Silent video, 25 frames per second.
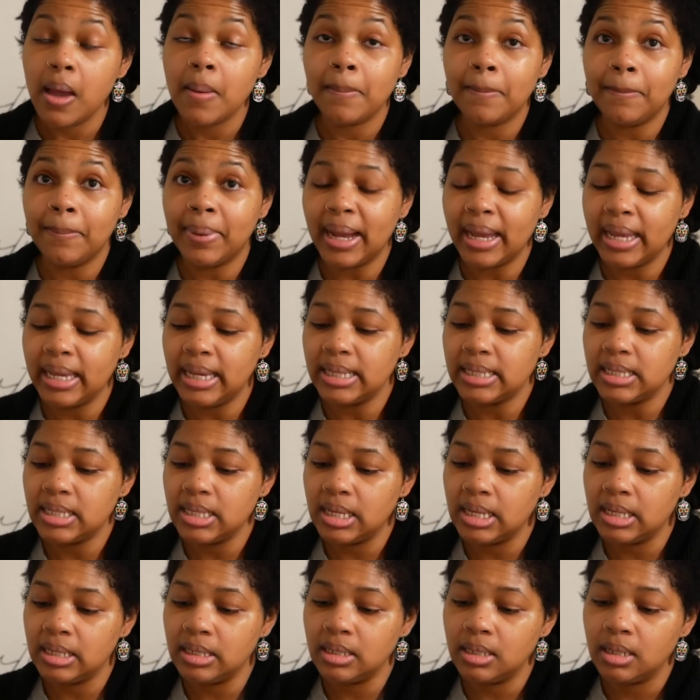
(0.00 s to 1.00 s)

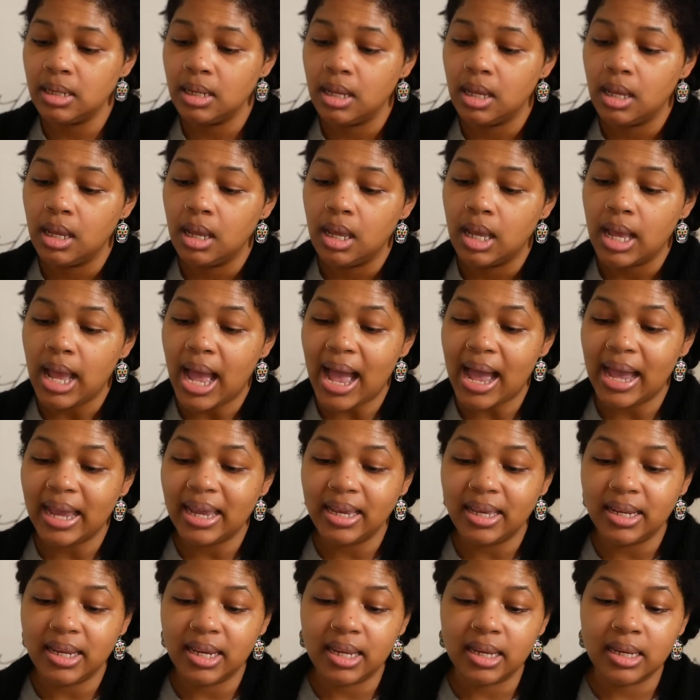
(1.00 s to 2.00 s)
biotin,
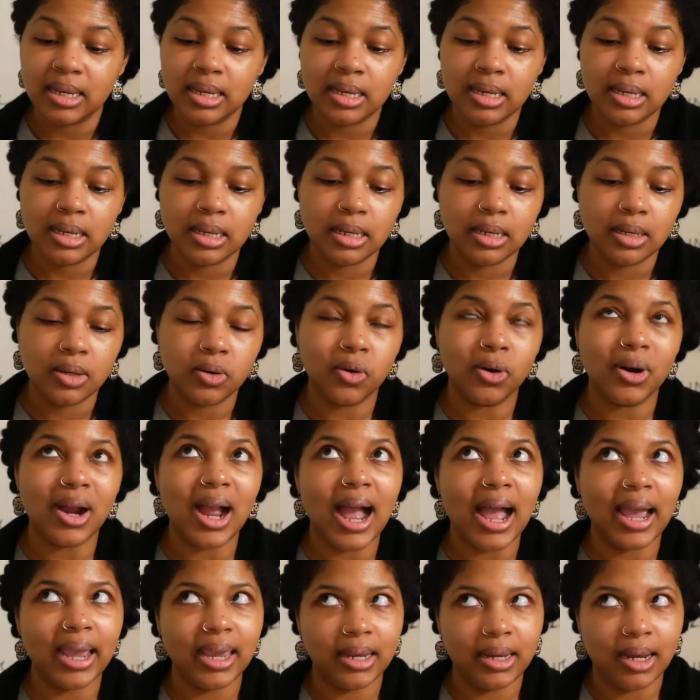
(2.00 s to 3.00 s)
iodine or
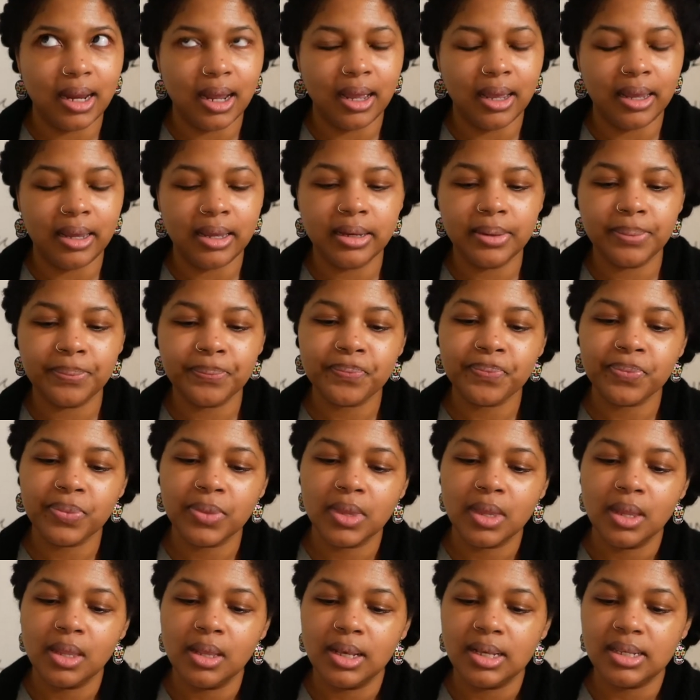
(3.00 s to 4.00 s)
iodine,
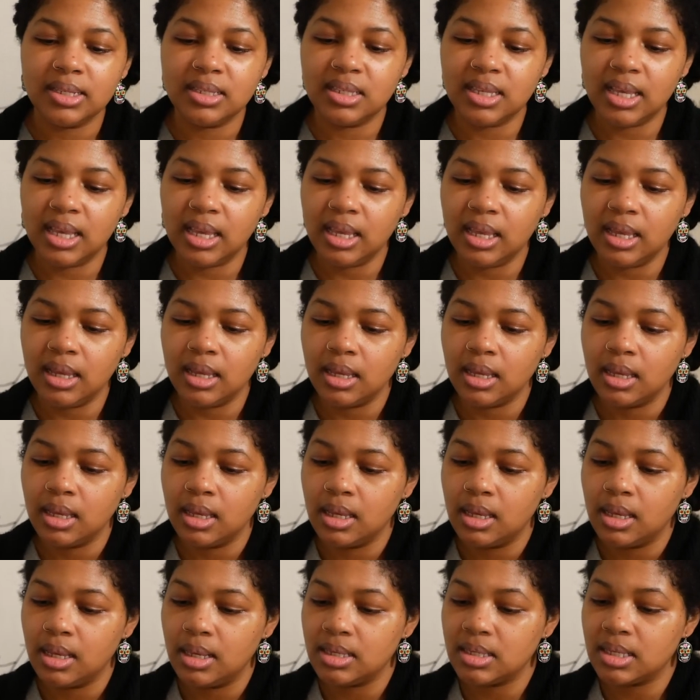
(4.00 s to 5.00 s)
zinc,
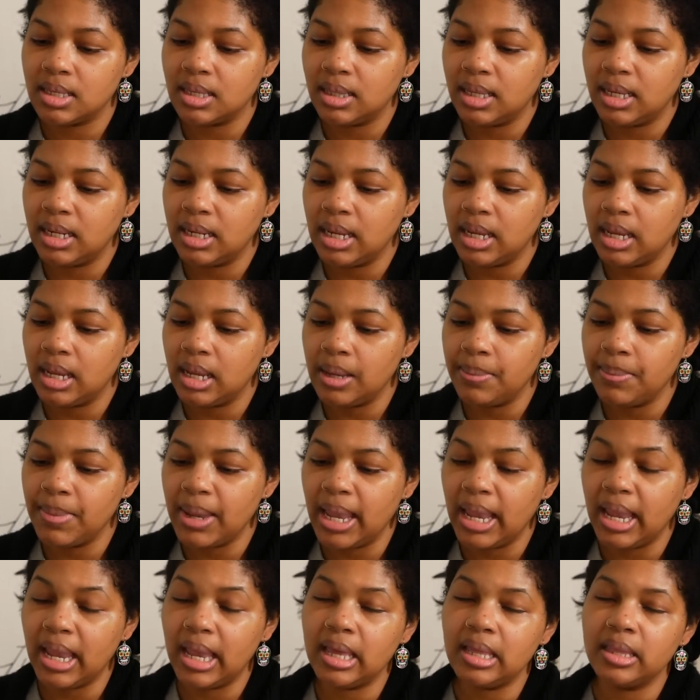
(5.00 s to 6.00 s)
selenium,
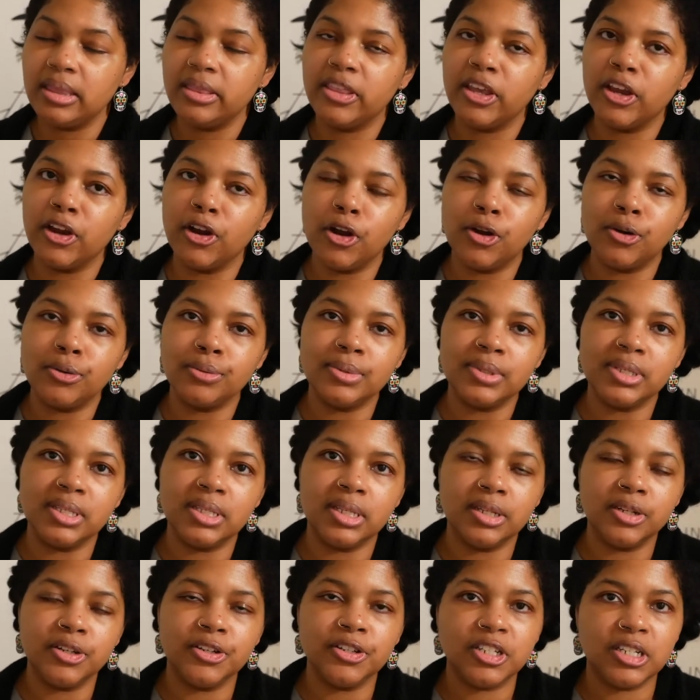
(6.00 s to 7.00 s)
and their own
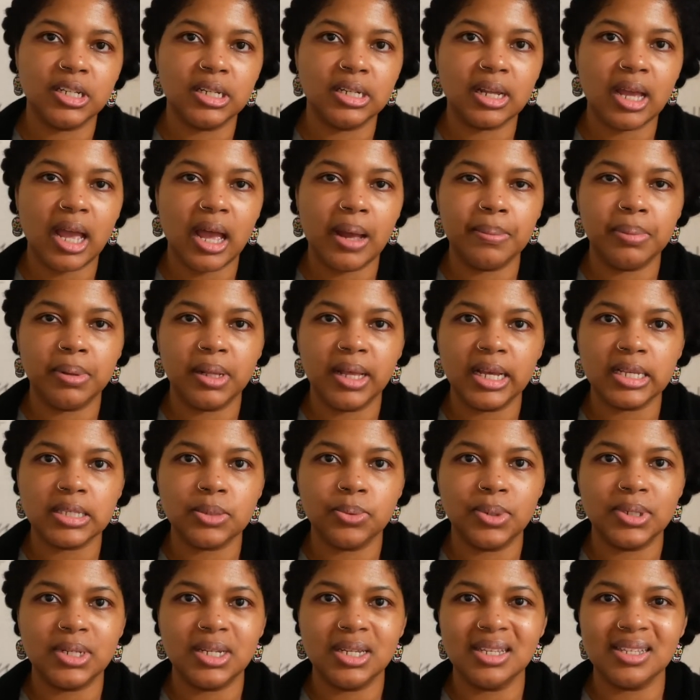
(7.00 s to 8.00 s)
synergen complex,
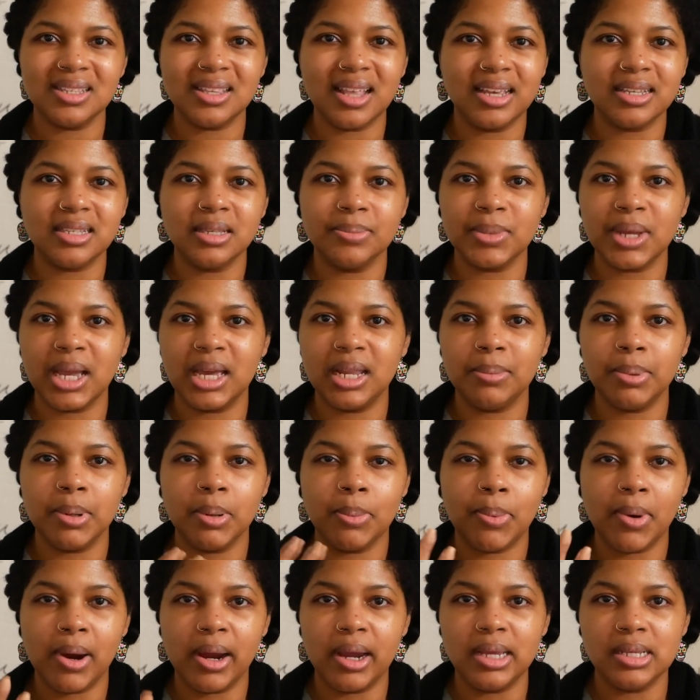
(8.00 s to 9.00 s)
which is like some kind of
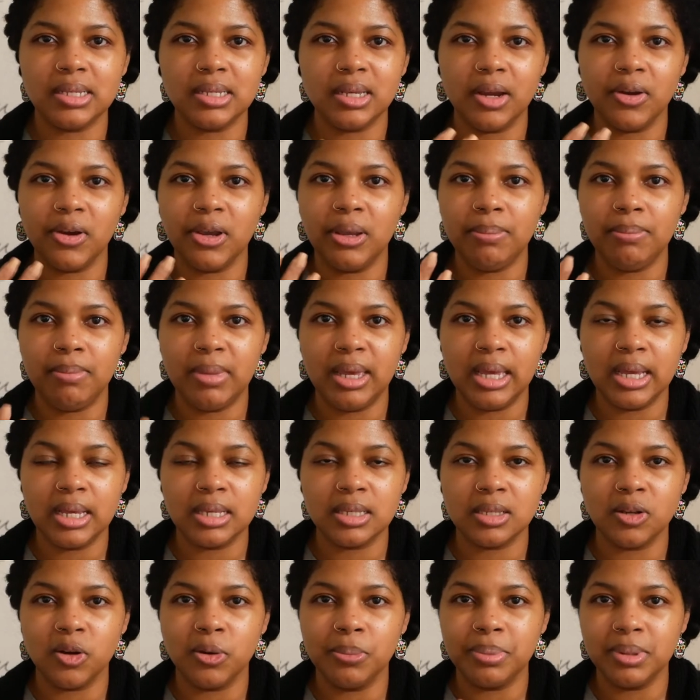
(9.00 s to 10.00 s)
proprietary
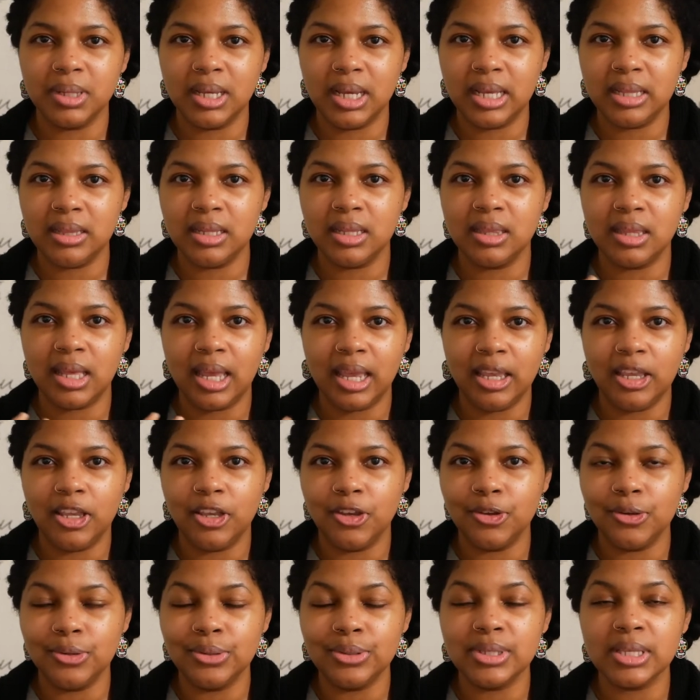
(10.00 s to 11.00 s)
mix or blend that they
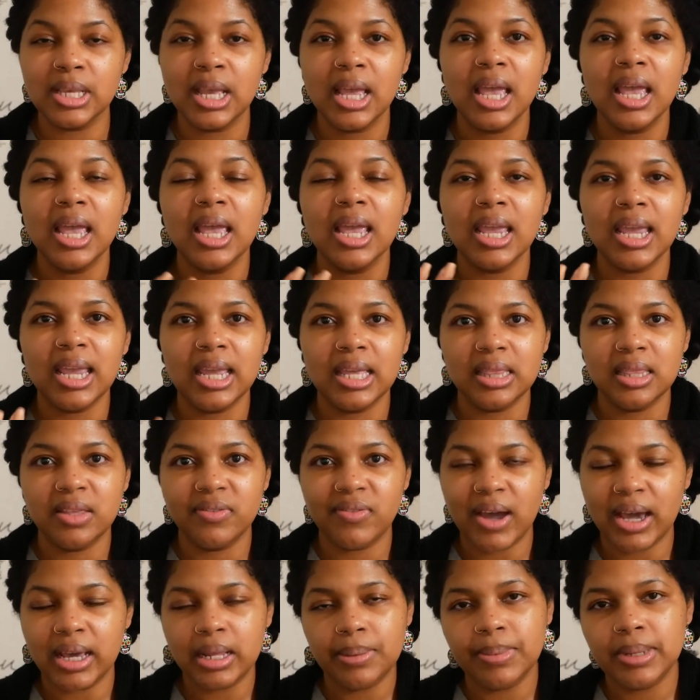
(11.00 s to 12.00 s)
use in the
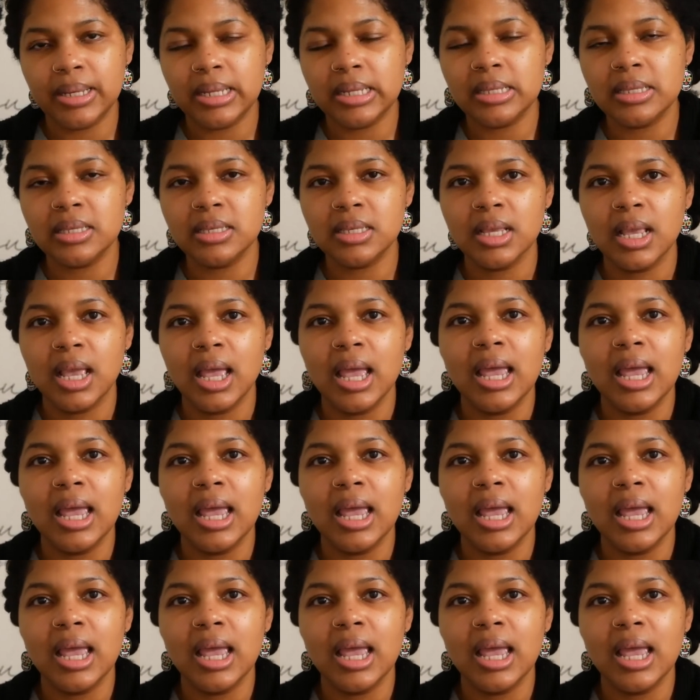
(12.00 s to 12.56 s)
vitamins.